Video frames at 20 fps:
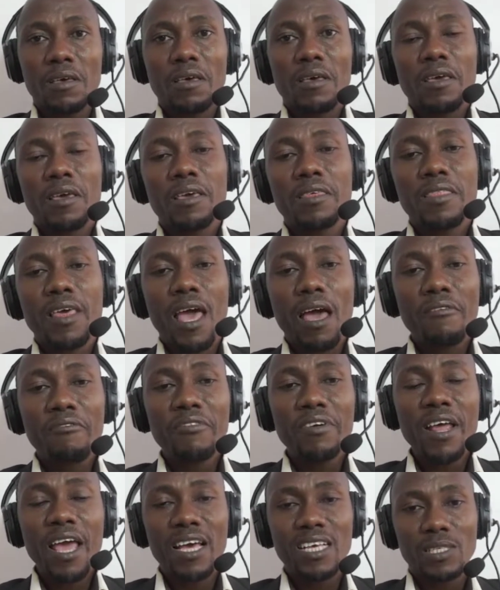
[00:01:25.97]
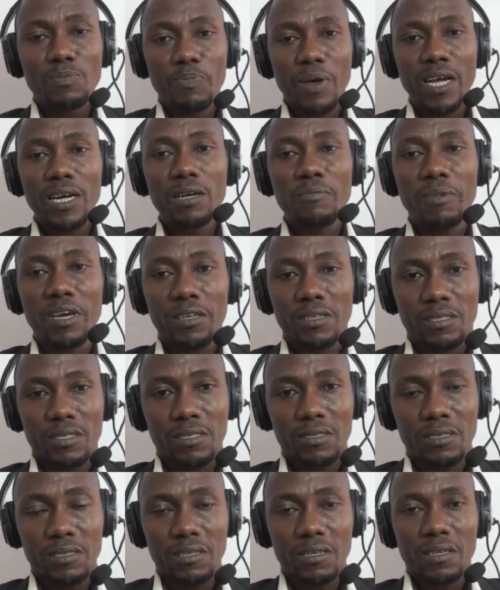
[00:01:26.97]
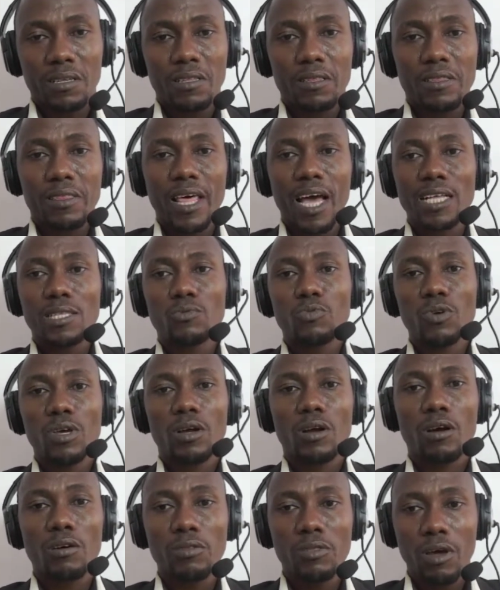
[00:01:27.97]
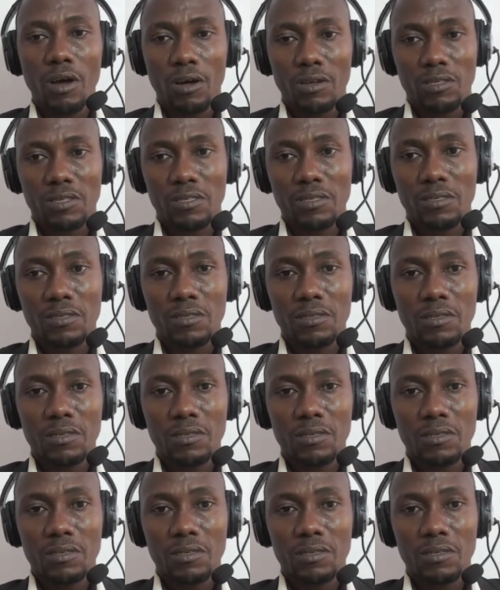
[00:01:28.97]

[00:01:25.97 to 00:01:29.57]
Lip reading: In every experiment that we conduct,